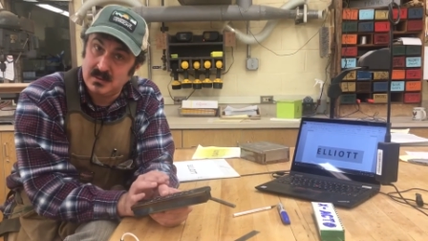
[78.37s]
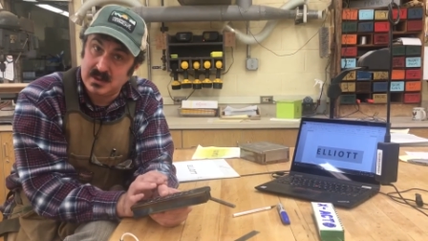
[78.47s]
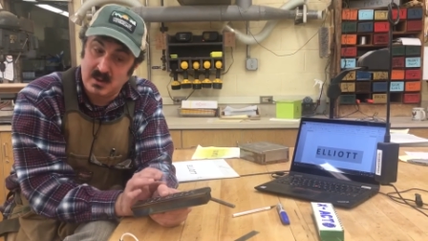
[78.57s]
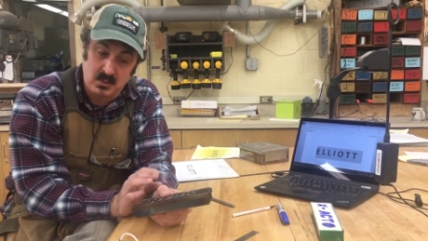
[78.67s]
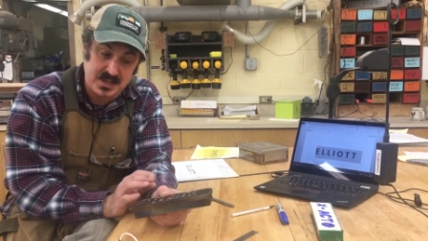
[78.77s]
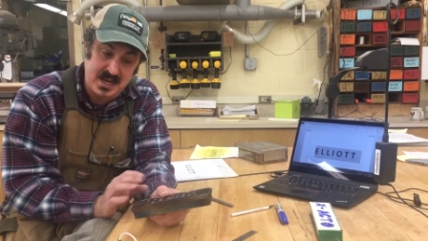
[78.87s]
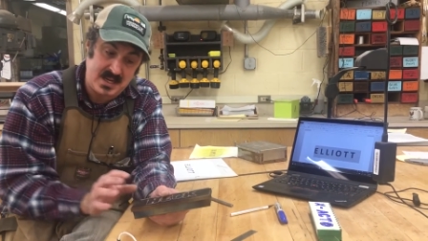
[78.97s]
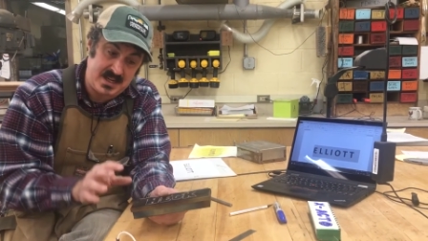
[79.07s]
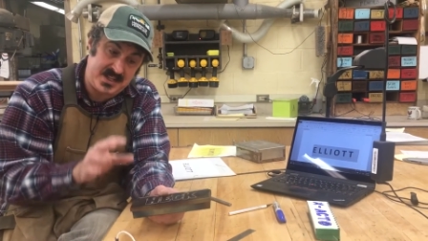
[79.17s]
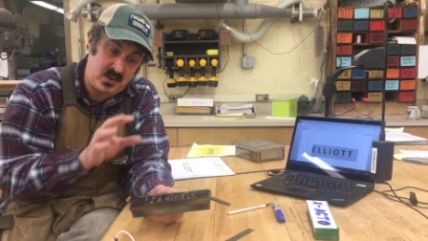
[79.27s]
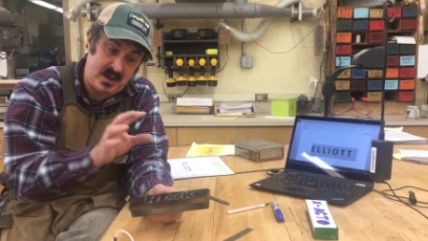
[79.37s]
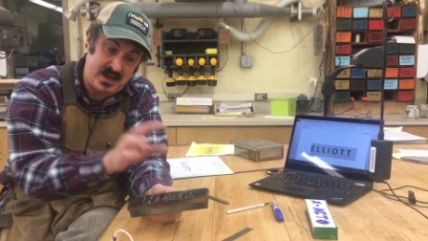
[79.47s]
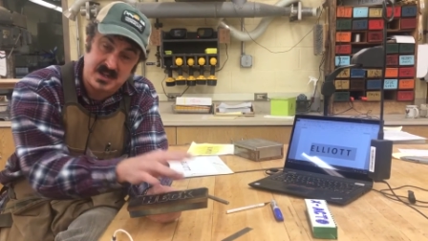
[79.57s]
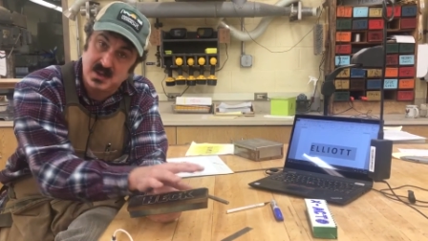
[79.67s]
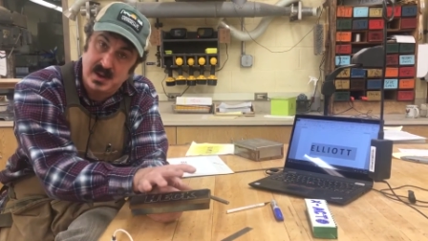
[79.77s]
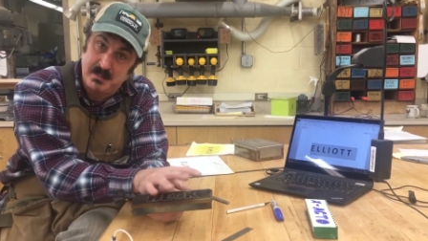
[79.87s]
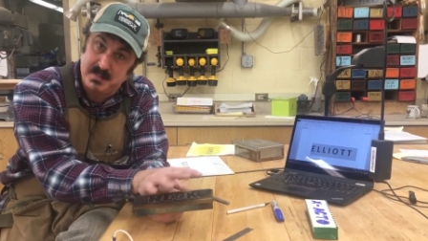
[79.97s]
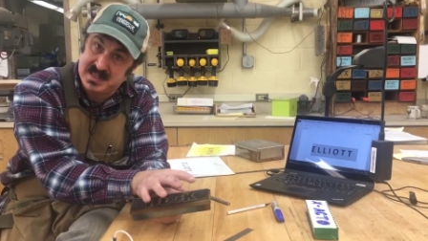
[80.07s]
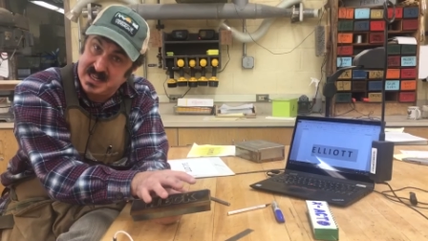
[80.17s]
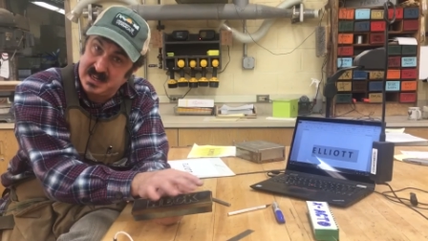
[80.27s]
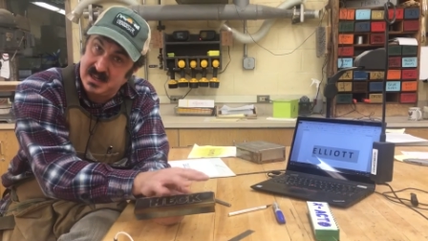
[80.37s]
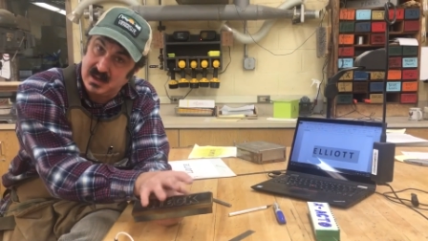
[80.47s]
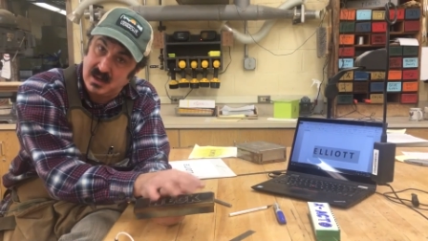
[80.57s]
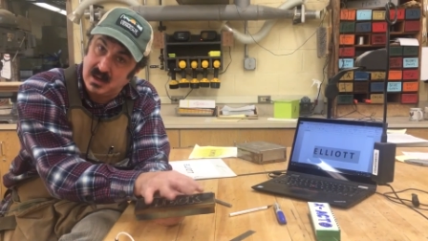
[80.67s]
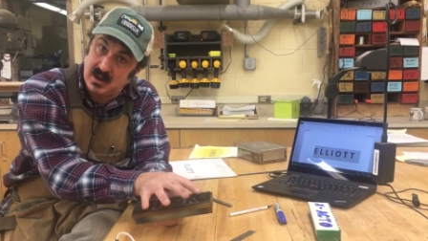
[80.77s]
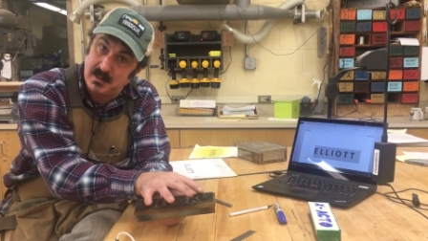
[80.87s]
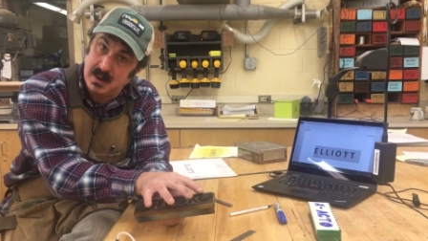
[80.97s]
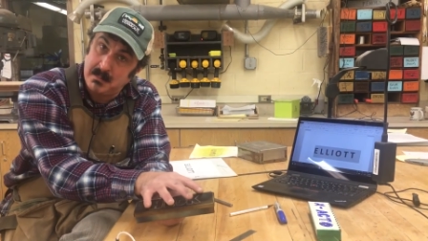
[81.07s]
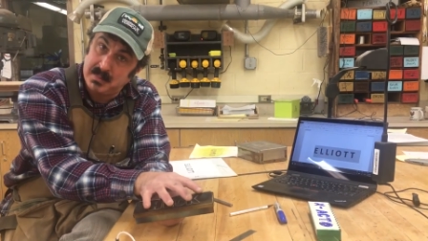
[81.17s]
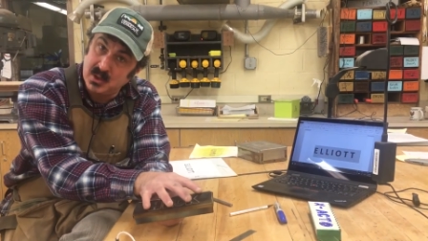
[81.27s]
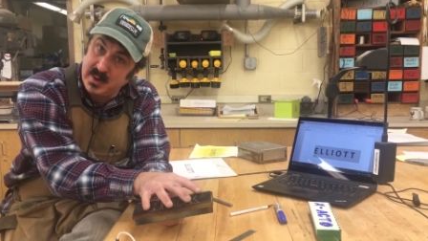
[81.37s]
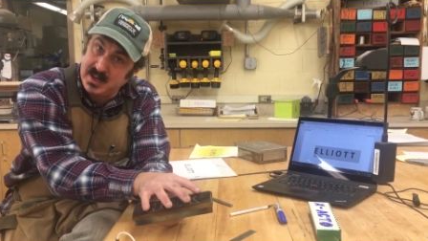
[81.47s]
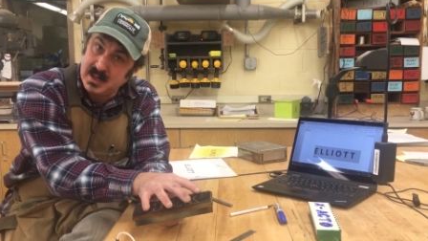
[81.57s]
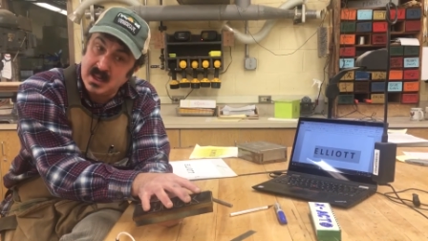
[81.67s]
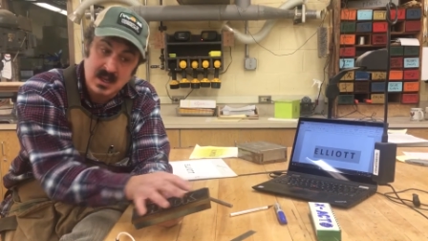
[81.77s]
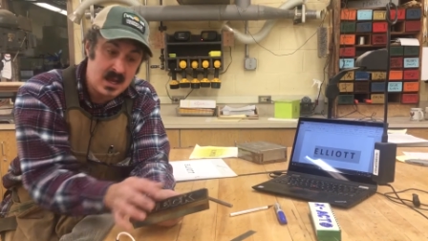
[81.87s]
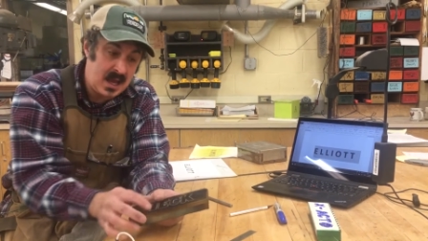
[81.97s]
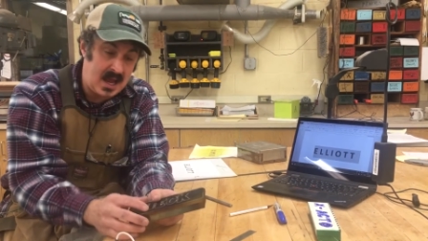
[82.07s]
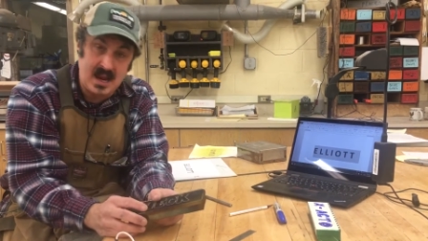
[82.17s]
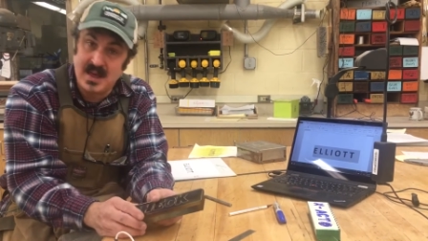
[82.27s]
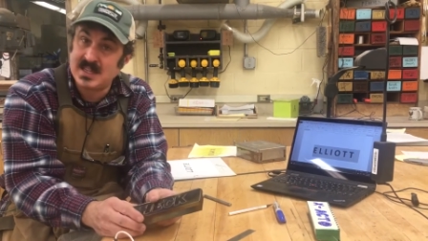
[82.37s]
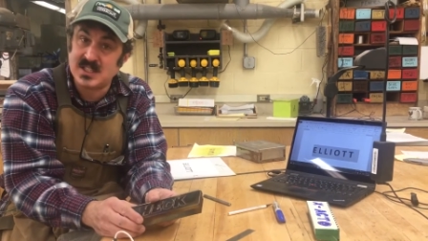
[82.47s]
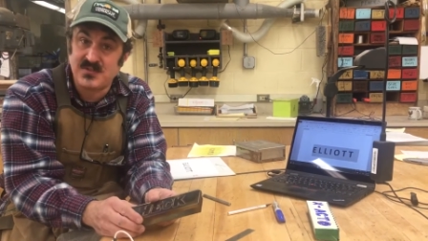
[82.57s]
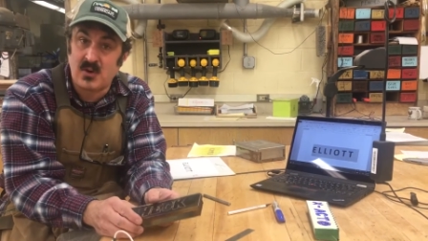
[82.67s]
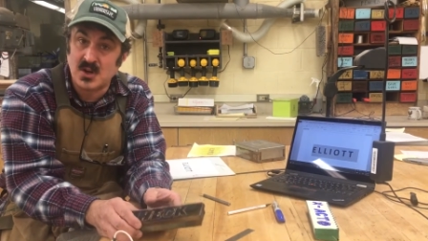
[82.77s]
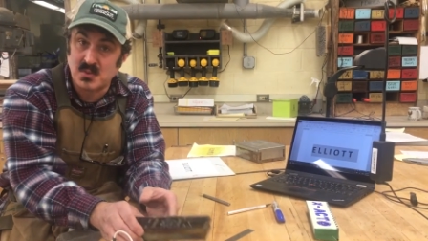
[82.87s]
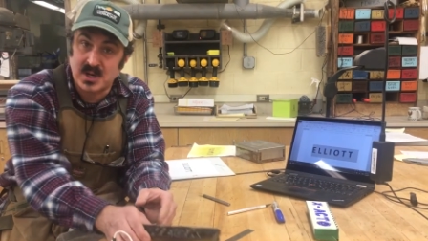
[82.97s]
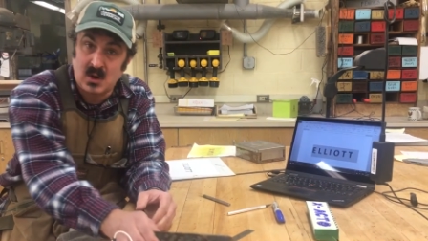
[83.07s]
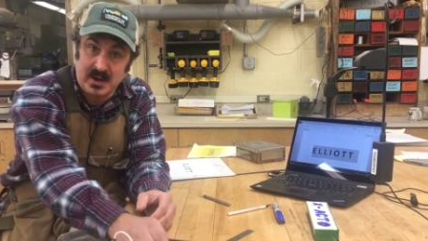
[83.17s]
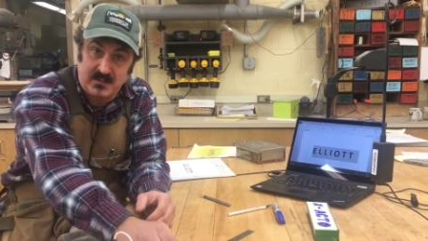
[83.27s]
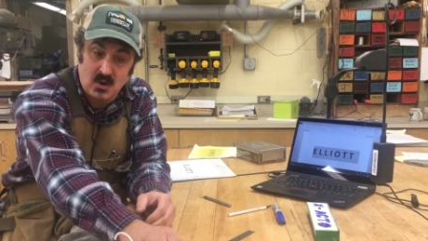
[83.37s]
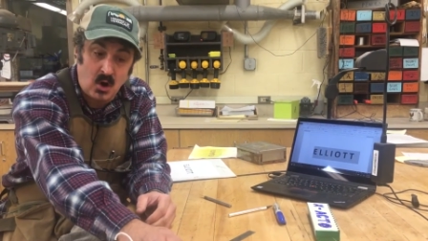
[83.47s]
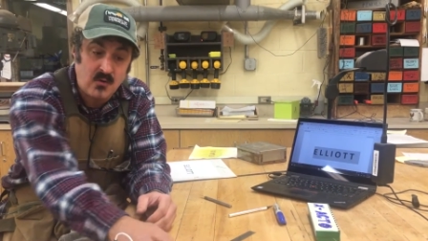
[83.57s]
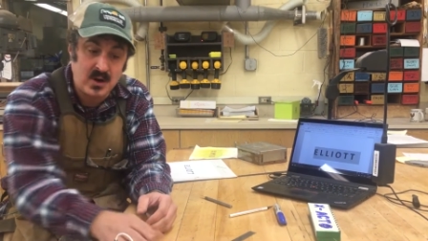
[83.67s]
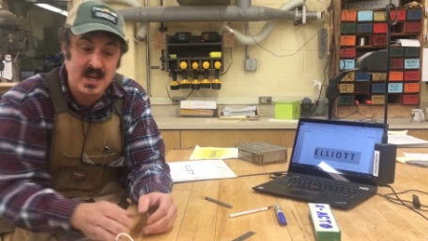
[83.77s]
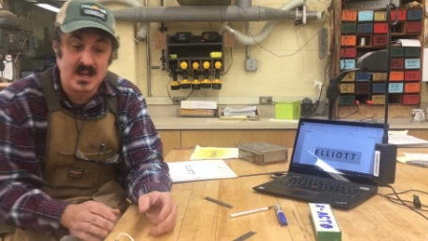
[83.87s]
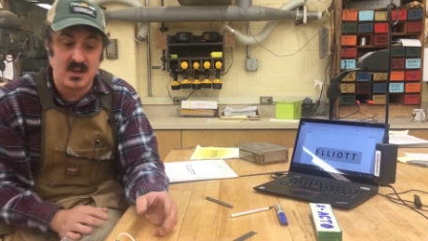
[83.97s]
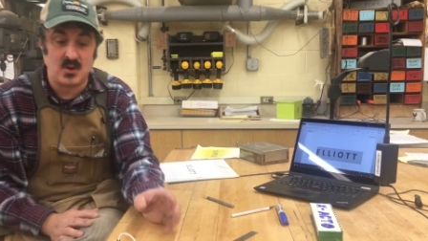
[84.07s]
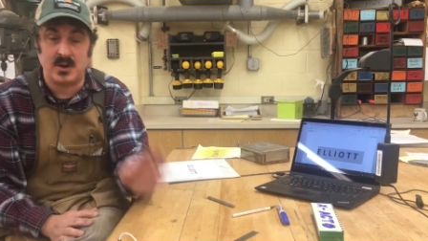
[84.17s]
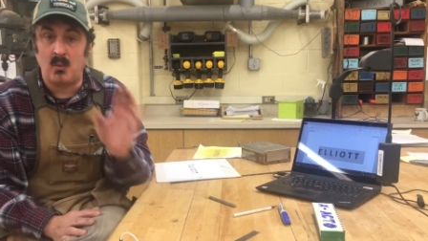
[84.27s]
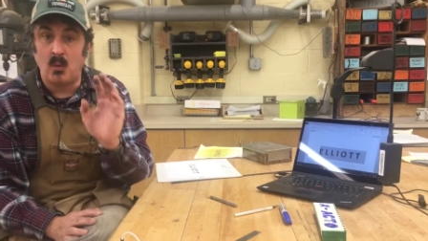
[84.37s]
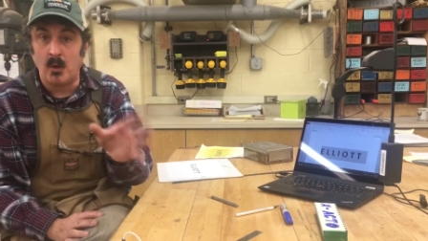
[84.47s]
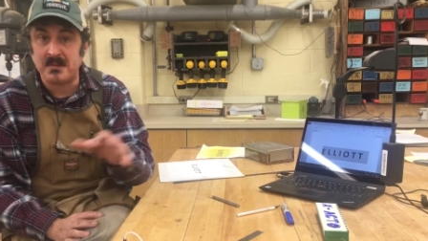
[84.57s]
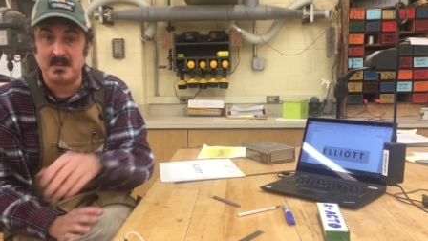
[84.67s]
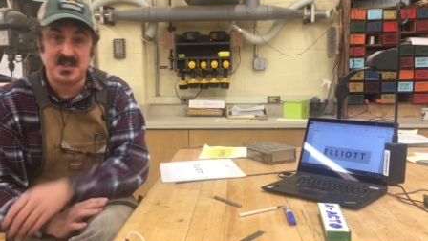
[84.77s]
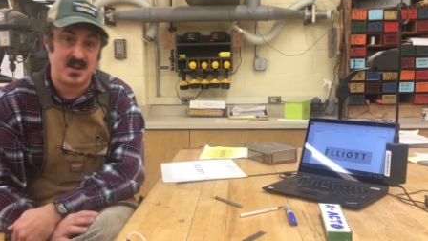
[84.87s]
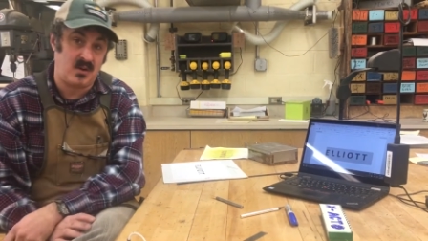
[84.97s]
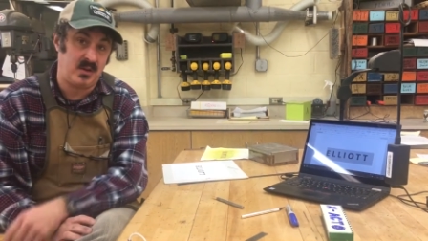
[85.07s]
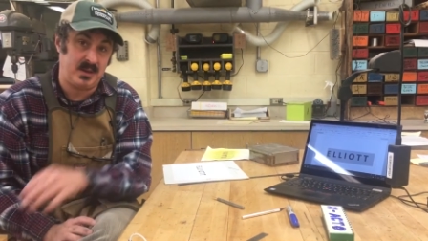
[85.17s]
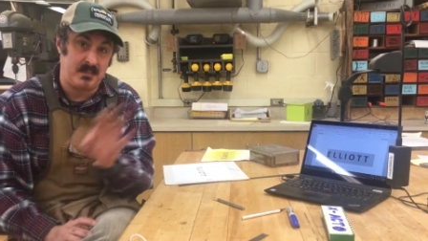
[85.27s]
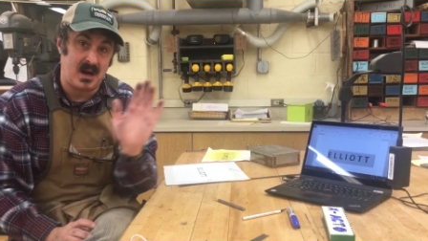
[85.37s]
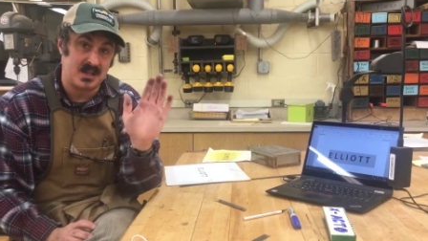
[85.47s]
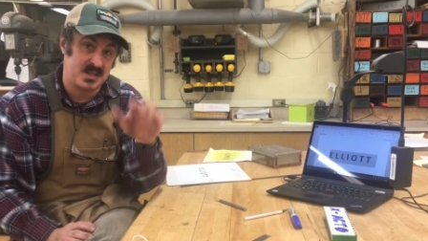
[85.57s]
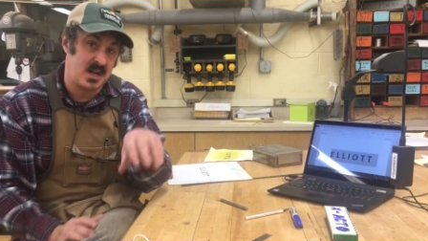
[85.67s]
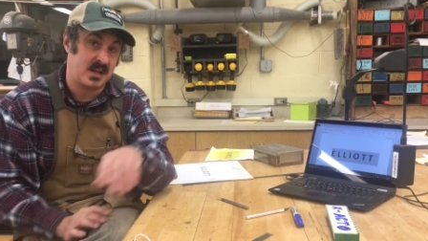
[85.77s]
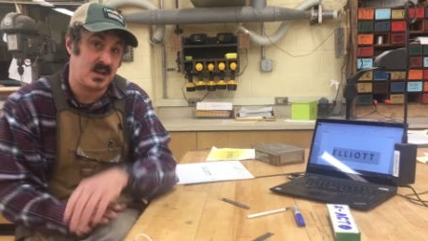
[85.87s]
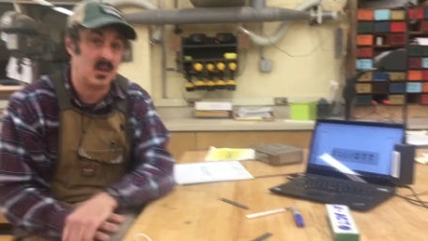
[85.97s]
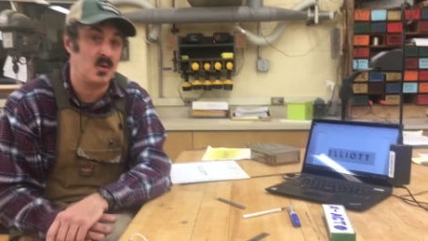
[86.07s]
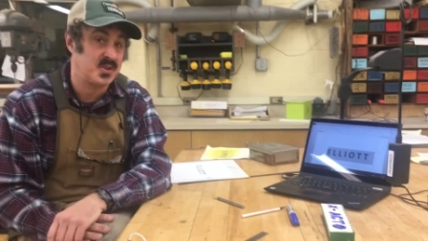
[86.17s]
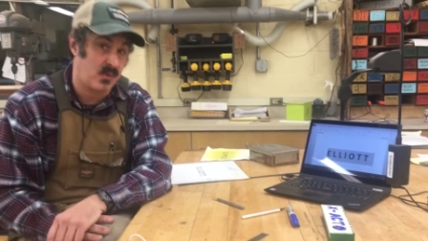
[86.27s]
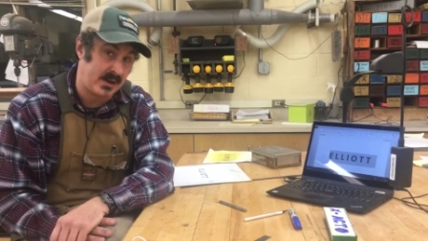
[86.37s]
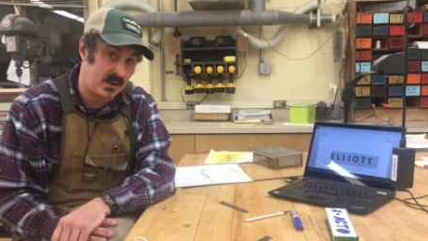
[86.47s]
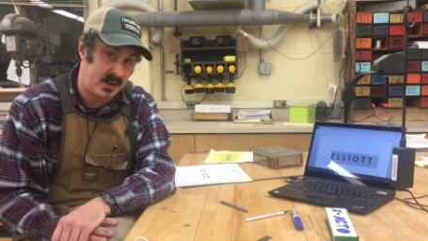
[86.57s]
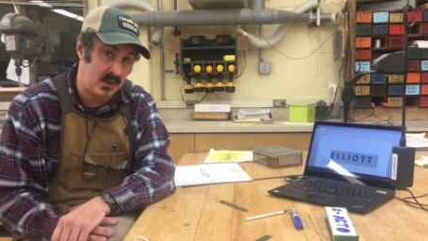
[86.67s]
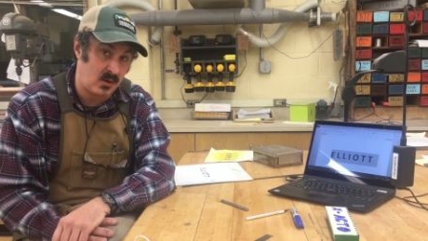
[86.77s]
Okay, we're taking it to a to a patina, a, a, a bluing, and that's as far as we're going. If you overheat it, you're going to warp the material and the box is not going to close correctly.